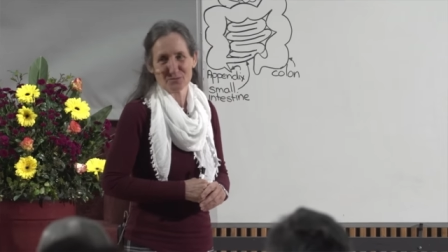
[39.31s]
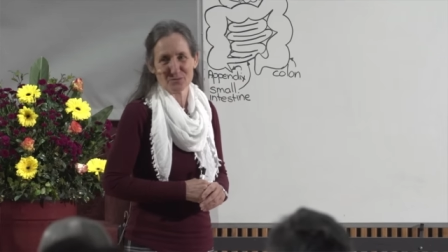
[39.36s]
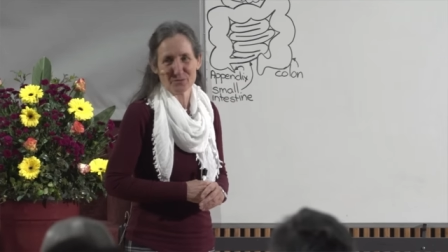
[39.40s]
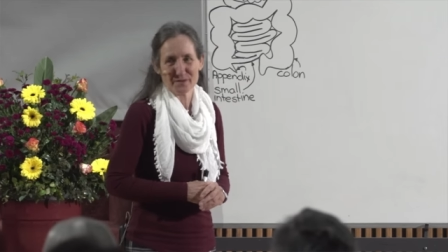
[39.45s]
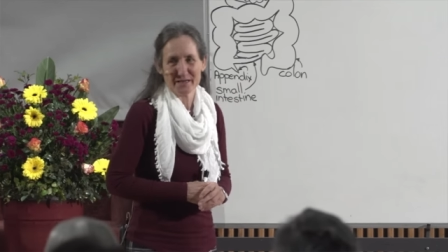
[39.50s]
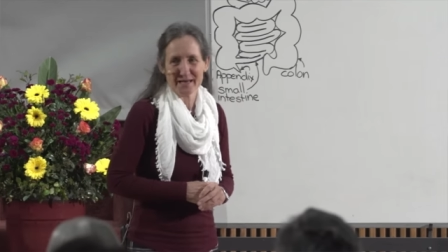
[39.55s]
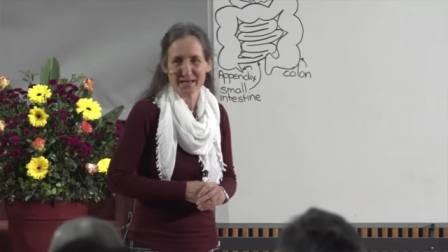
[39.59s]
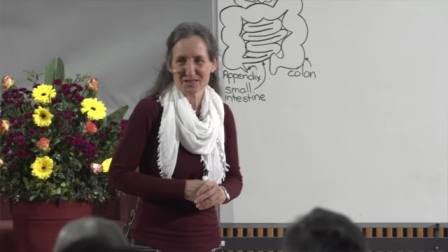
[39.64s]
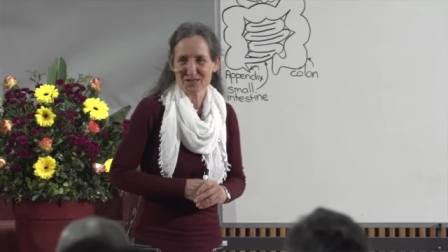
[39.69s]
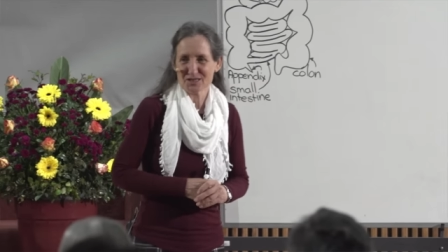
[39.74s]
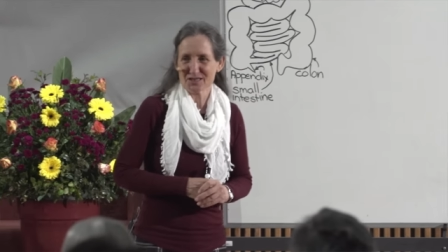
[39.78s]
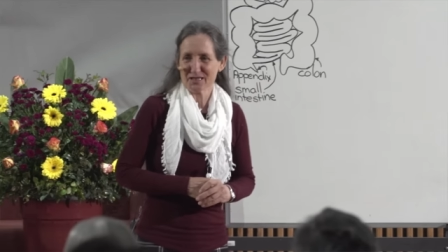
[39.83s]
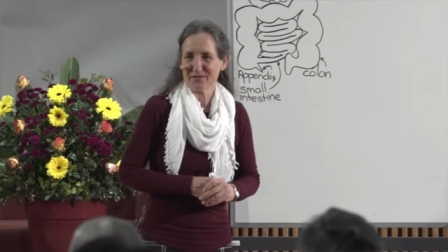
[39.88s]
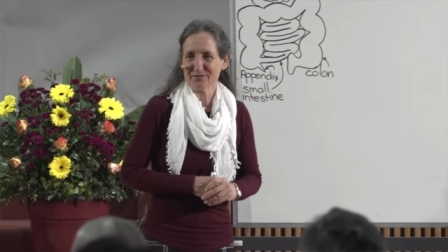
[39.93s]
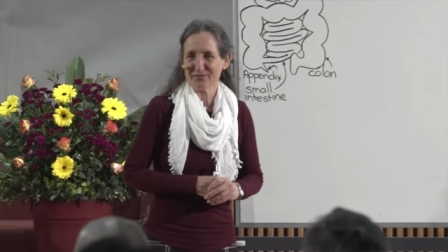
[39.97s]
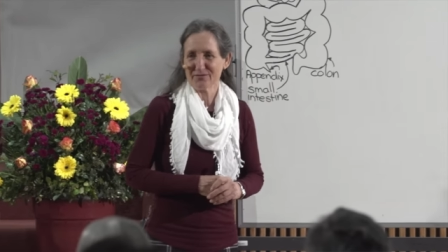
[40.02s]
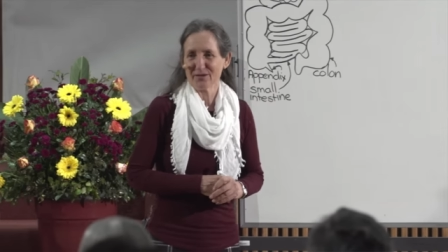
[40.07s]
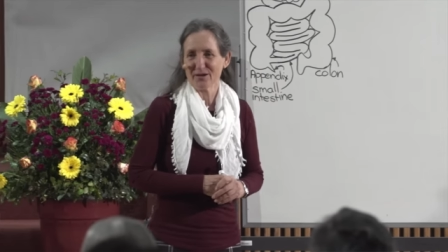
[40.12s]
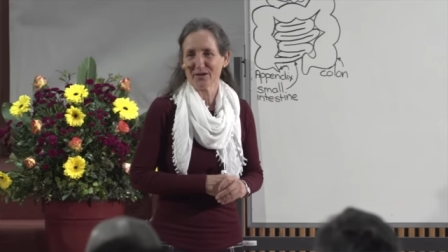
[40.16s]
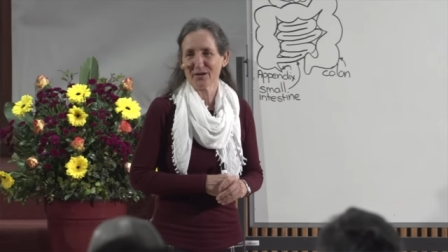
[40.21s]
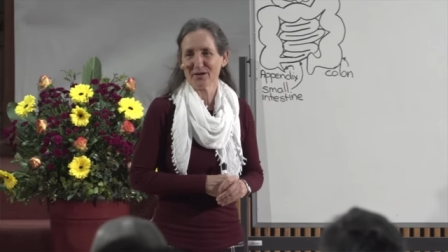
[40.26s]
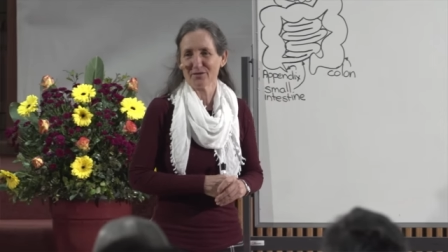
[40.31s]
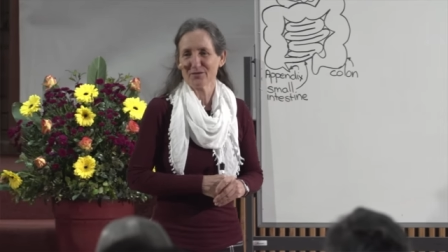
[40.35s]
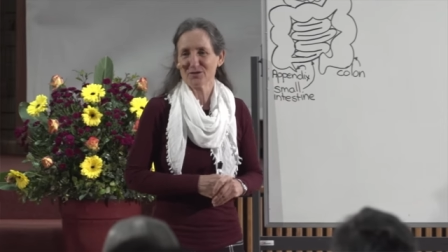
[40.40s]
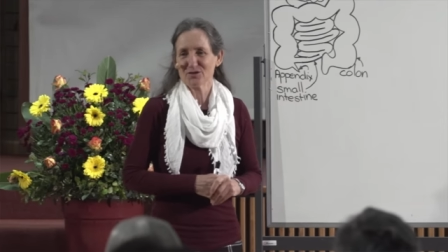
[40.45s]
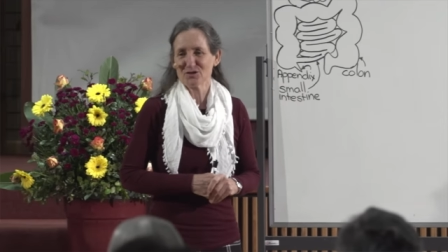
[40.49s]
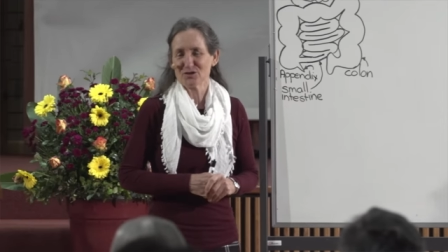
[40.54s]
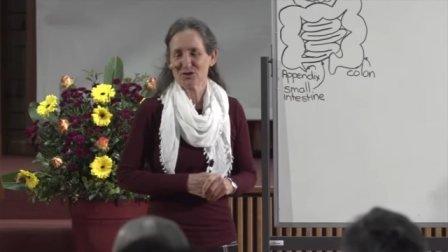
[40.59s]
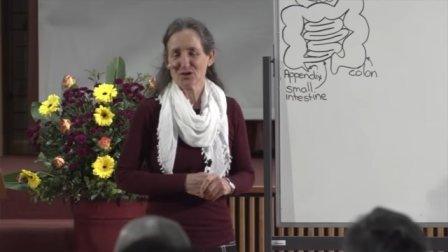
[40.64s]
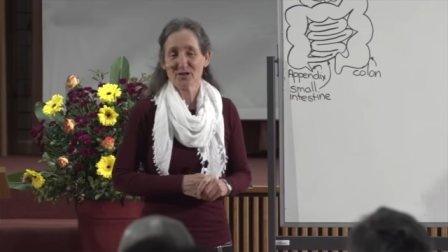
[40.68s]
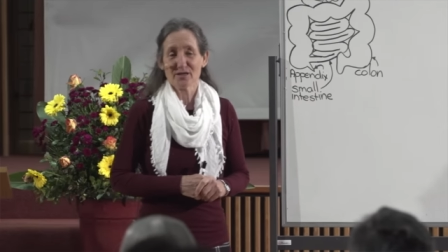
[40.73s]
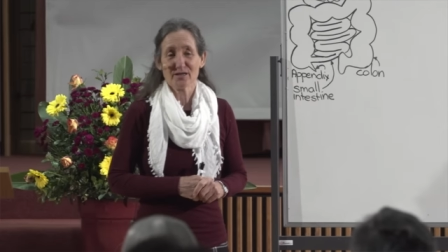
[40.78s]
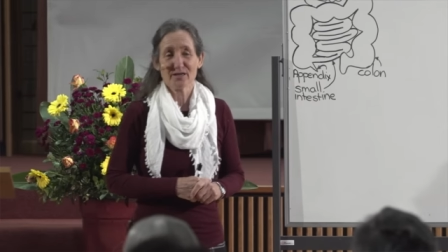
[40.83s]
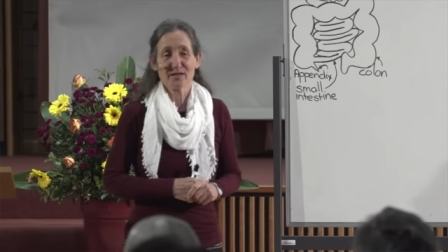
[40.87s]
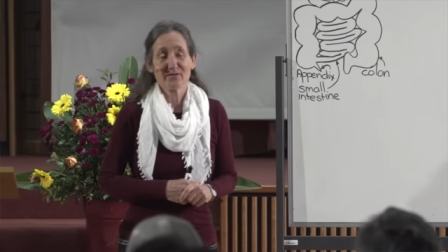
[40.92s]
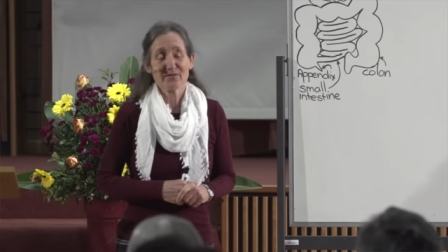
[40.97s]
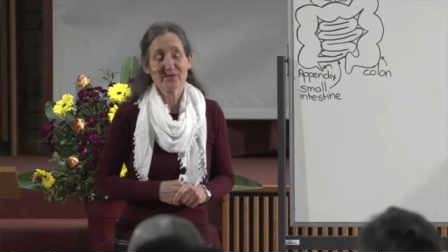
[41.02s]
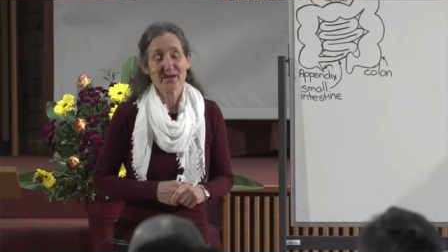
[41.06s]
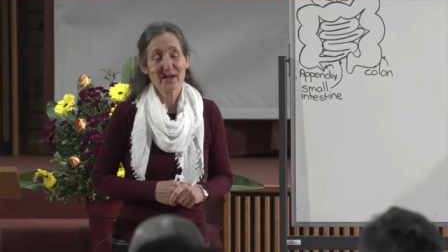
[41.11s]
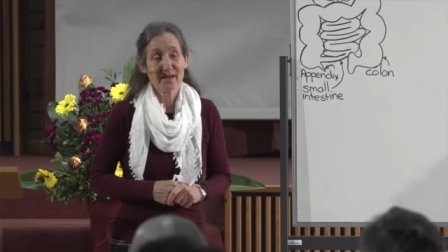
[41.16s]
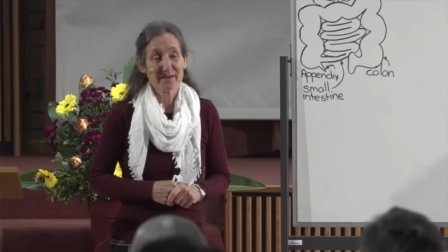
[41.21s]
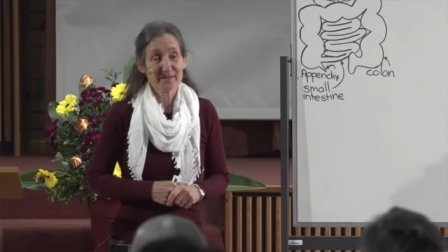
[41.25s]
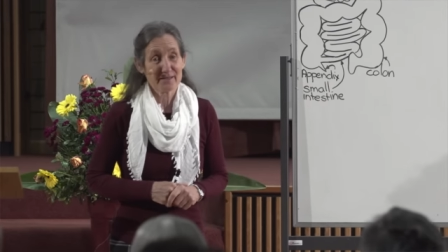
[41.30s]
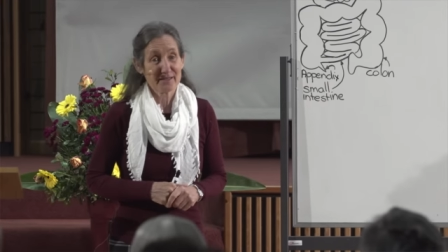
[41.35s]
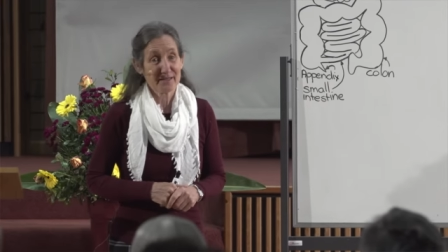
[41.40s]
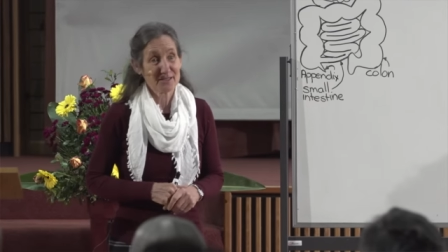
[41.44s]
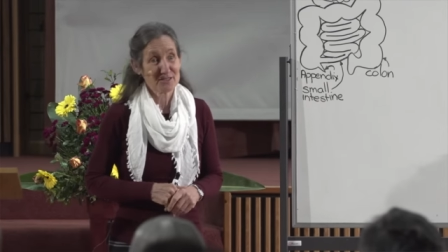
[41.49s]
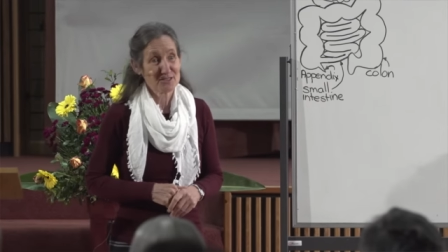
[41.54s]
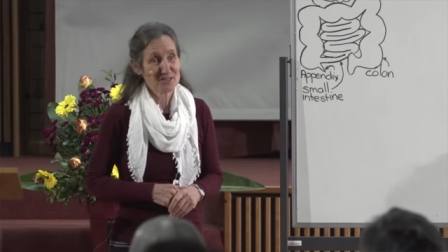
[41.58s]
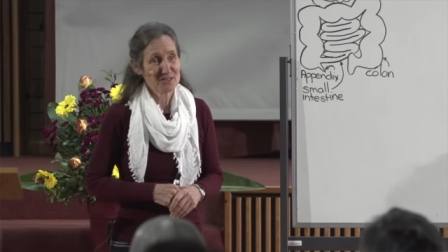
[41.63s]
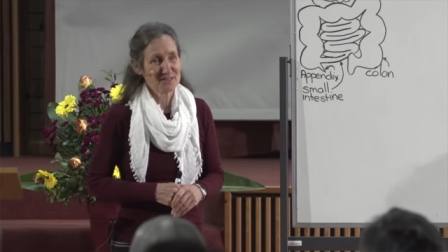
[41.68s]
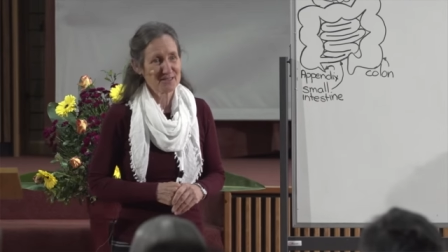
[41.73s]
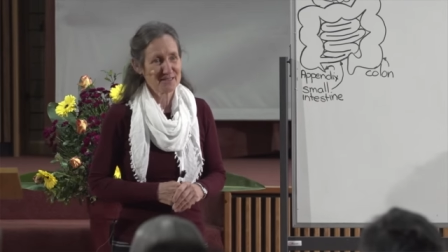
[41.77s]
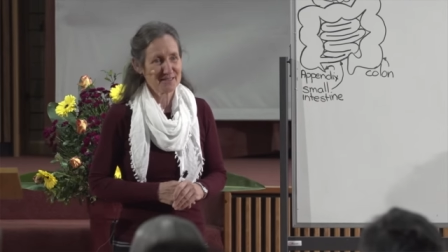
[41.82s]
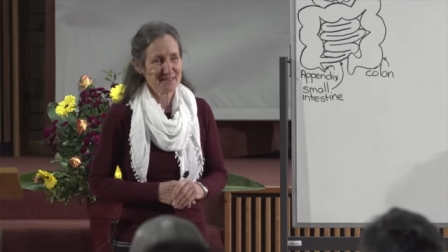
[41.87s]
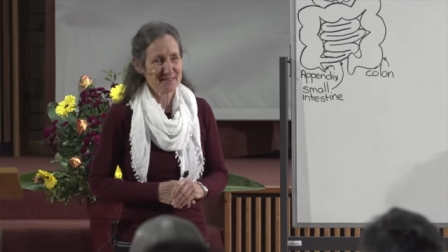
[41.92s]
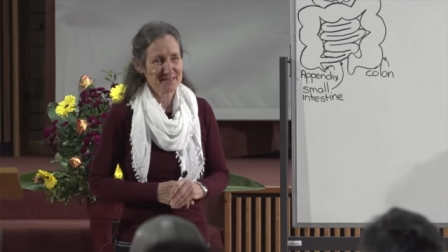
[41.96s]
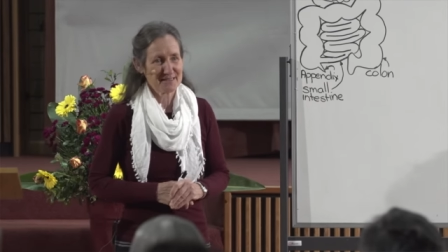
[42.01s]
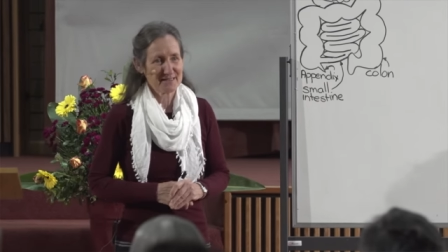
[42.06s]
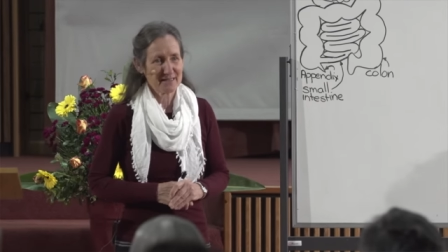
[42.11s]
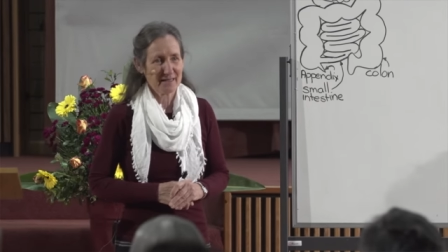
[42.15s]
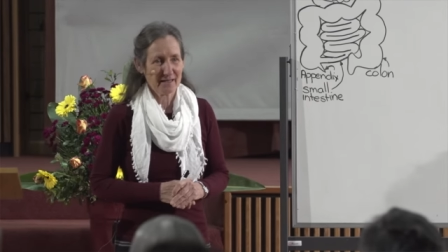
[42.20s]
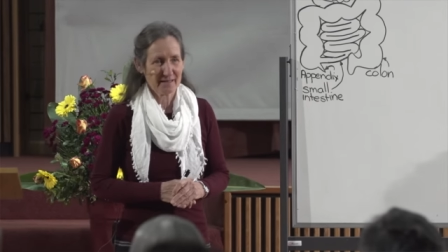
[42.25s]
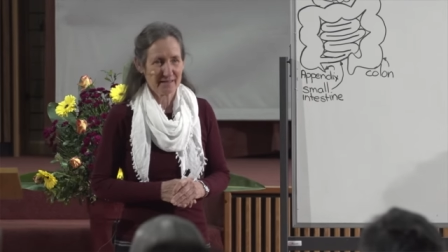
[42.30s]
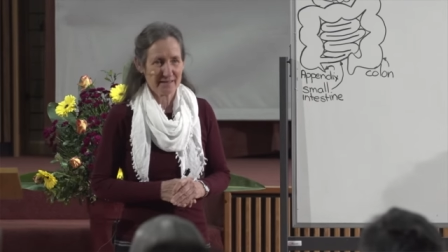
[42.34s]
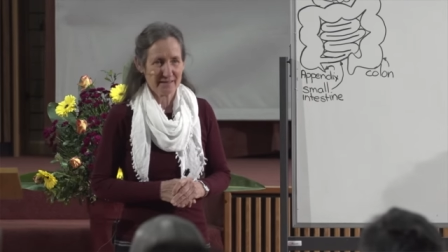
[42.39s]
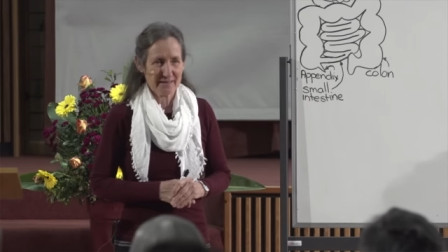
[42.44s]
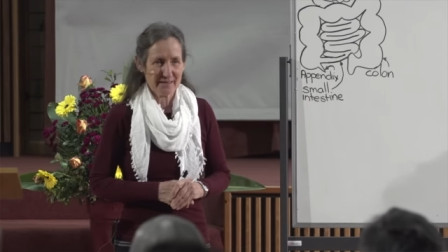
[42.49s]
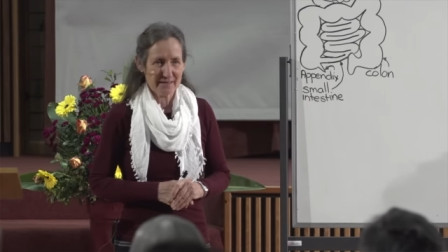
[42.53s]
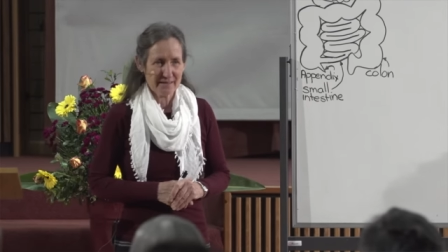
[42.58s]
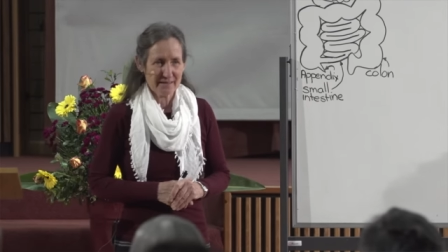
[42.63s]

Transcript: We actually followed the journey of how it gets into the cell.